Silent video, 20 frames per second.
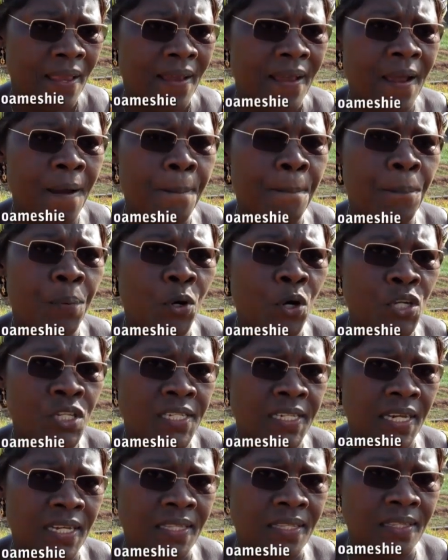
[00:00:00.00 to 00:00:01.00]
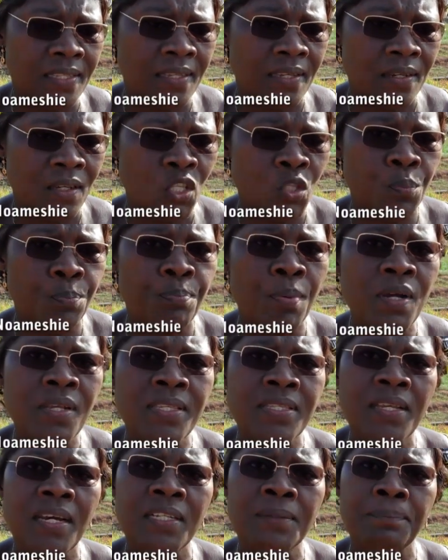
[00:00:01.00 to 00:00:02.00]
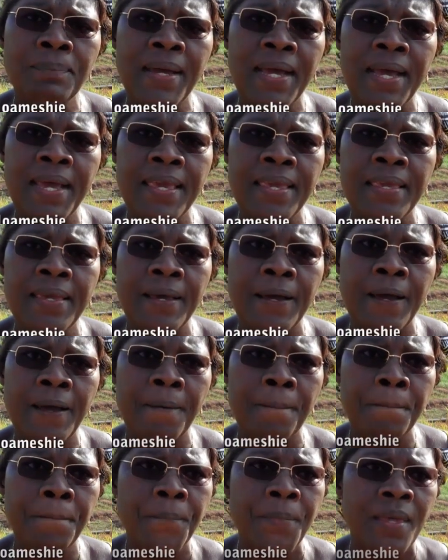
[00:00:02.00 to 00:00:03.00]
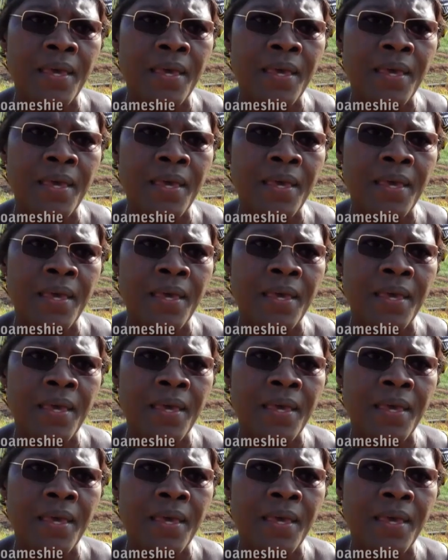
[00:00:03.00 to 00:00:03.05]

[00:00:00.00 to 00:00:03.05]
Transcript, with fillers: a project sponsored by um,